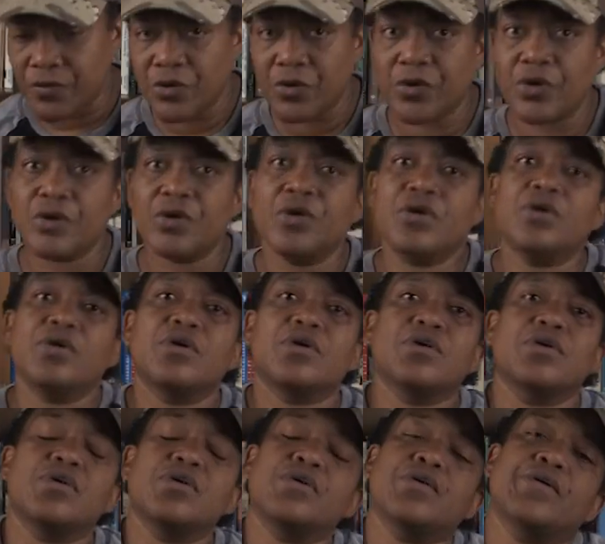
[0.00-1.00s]
for
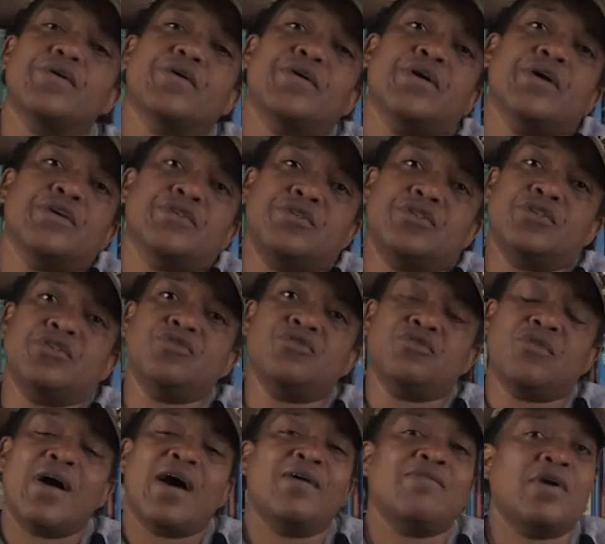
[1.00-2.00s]
us to
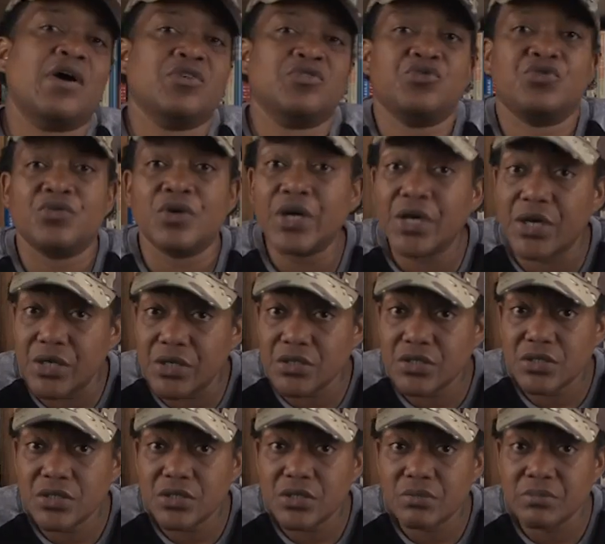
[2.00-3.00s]
drive our
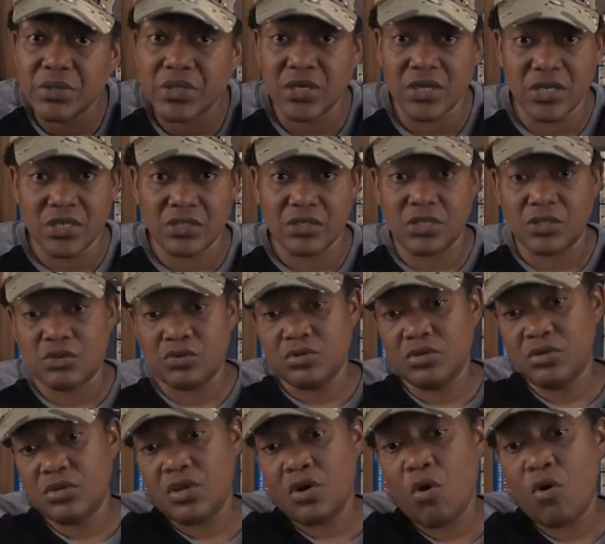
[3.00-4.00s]
trucks because the
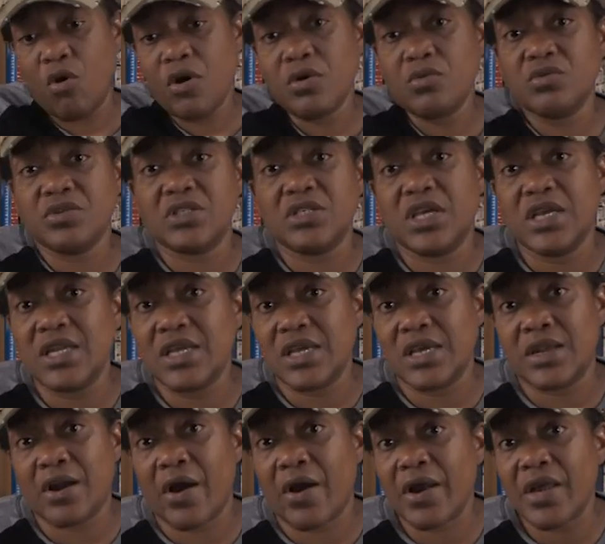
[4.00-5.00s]
oil was
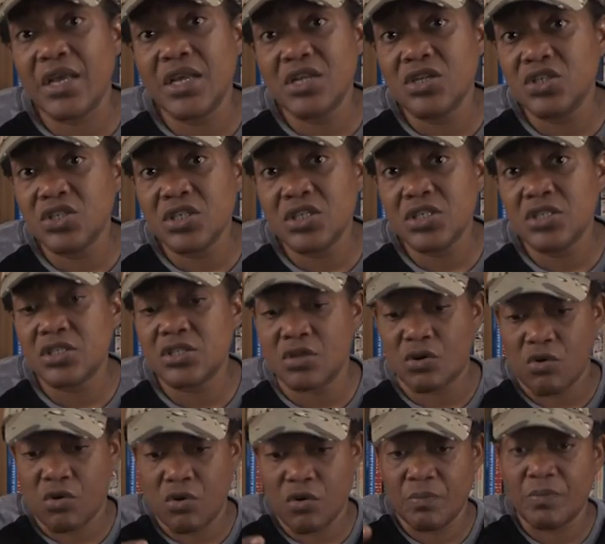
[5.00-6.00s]
getting in our engines,
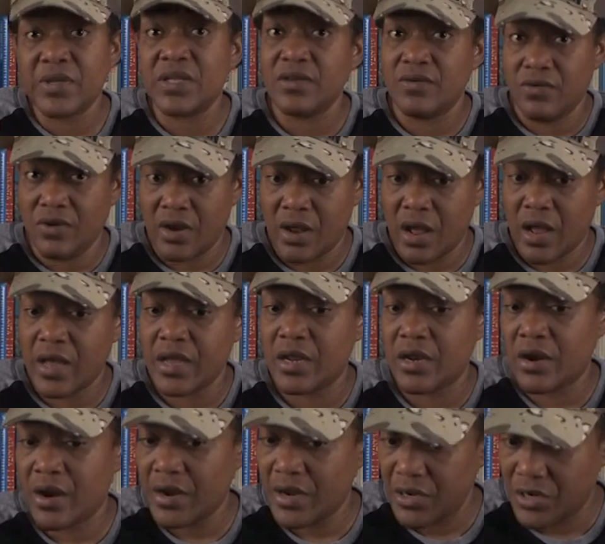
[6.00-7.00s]
the oil, believe it or not,
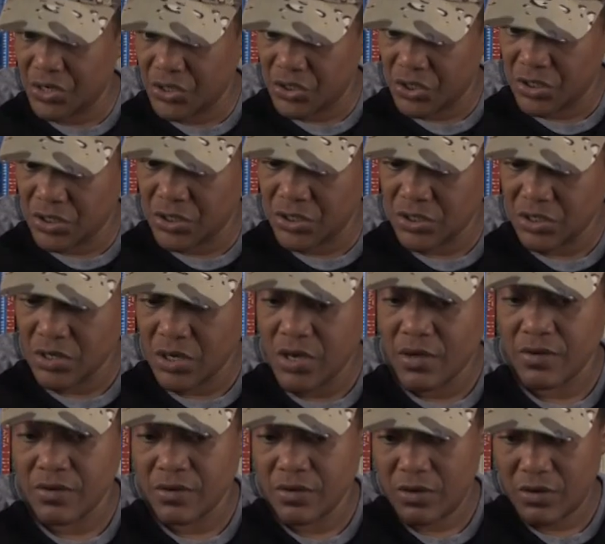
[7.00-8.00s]
in our engines
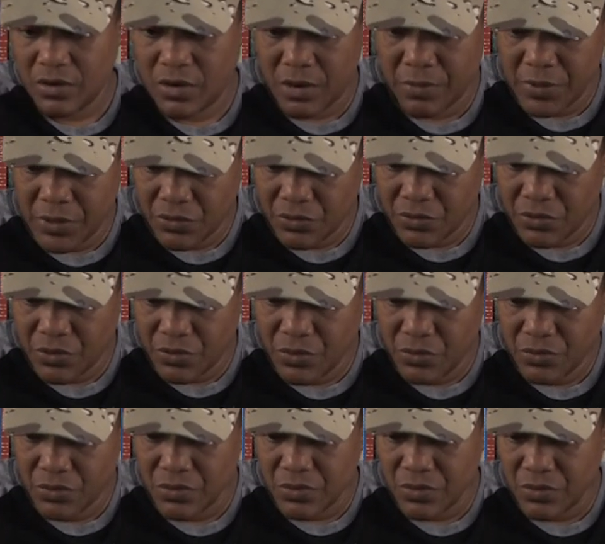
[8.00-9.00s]
coming
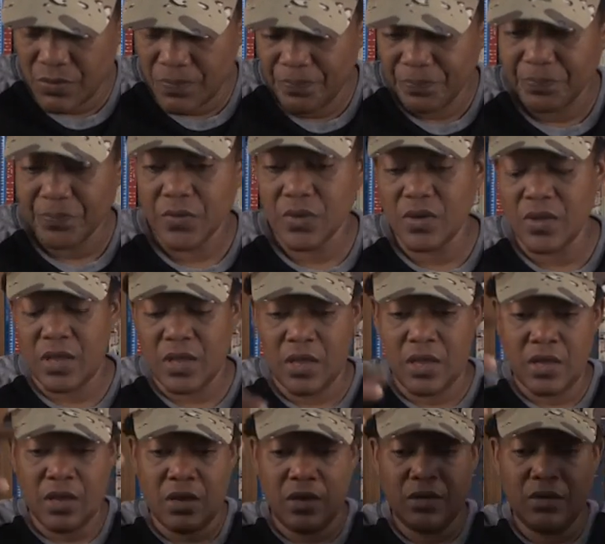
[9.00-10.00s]
through.
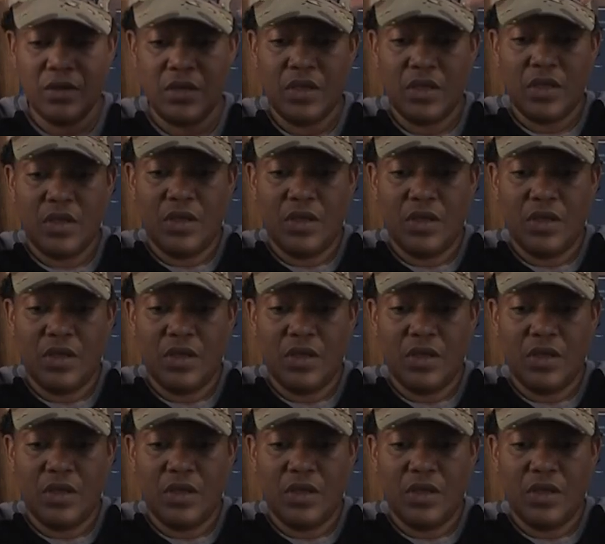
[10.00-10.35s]
And